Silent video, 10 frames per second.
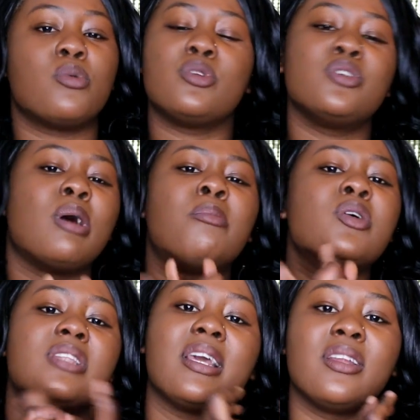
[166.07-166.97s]
you're
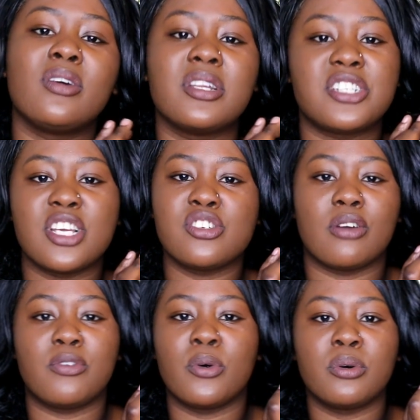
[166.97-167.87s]
most likely going to change
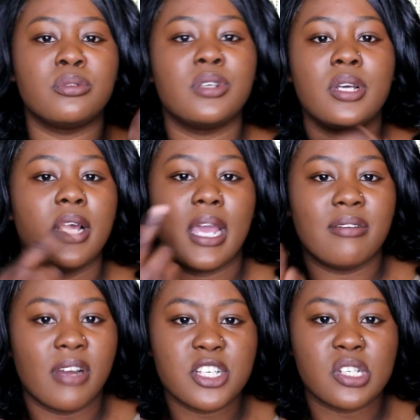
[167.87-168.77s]
your phone
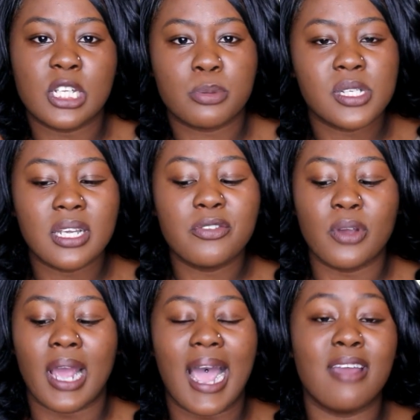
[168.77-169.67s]
eventually, especially if
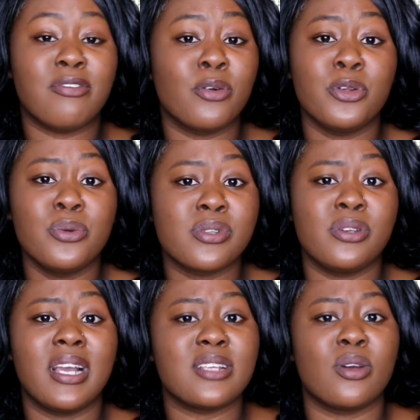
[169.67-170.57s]
you're an iPhone user.
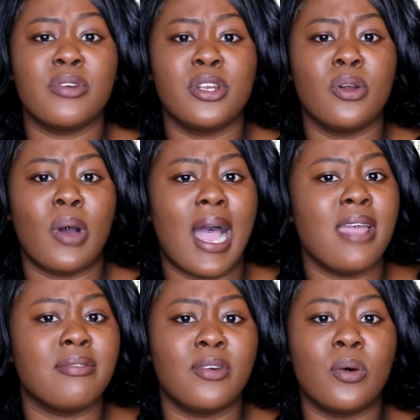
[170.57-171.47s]
You guys already know
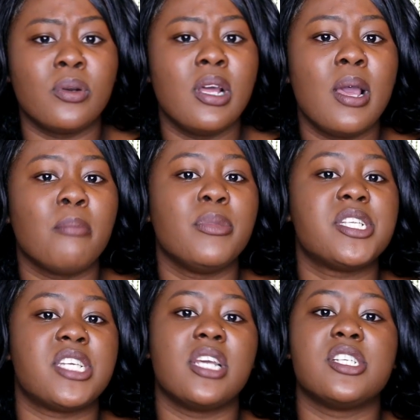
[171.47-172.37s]
iPhone be
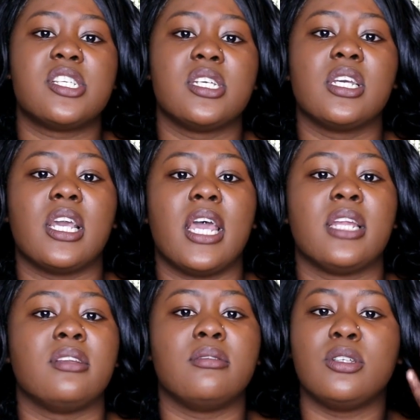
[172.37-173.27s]
changing
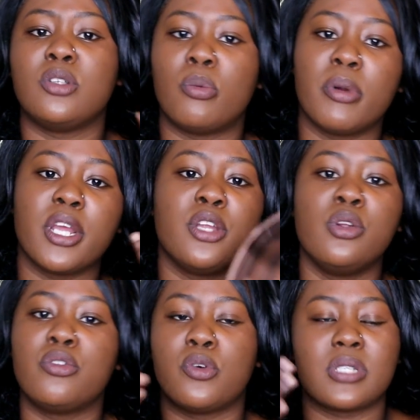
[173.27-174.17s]
and, you know, bringing
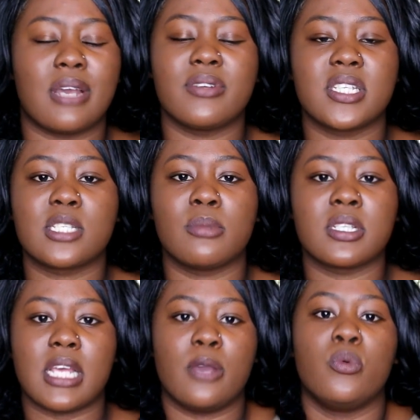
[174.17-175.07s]
new phones every six
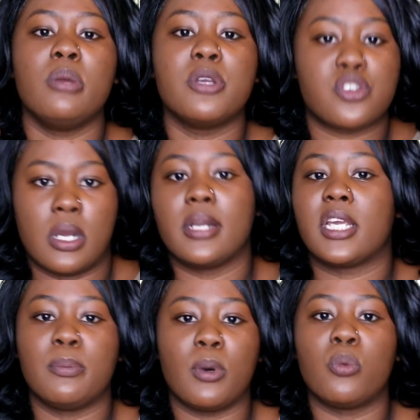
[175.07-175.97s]
months, and we be trying to
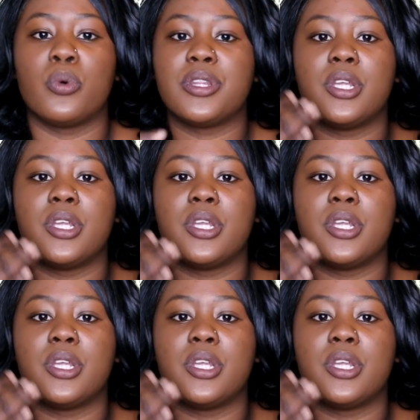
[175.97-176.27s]
keep up with